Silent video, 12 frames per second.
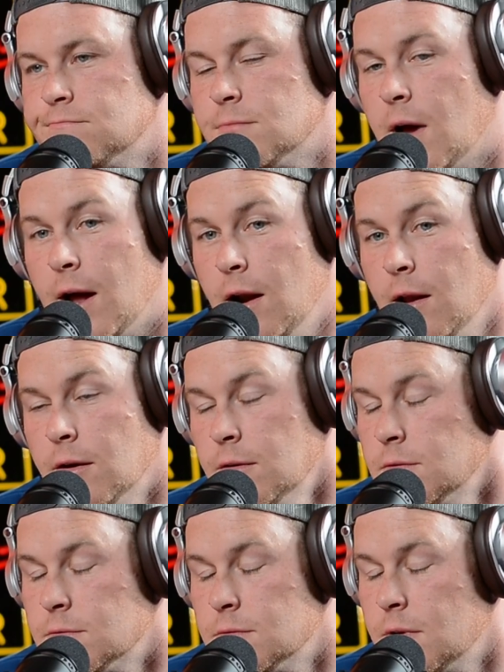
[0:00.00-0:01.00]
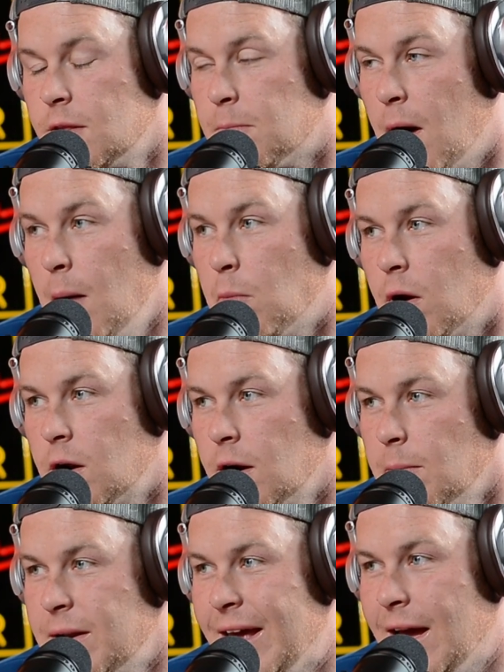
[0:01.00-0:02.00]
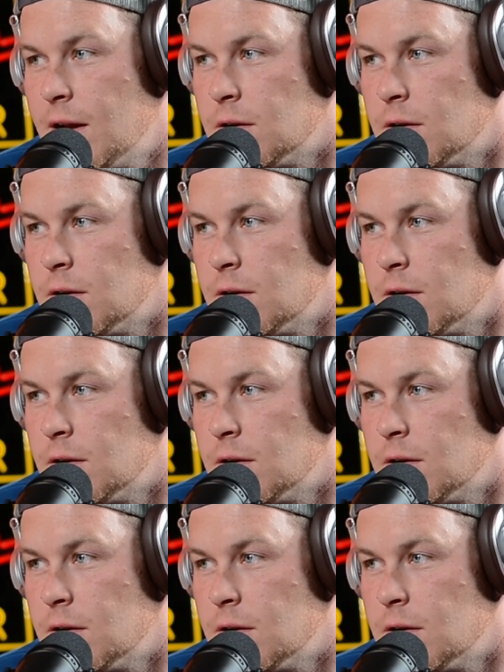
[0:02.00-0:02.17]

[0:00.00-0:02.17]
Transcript: I don't know. It's mom water. I'm a dad.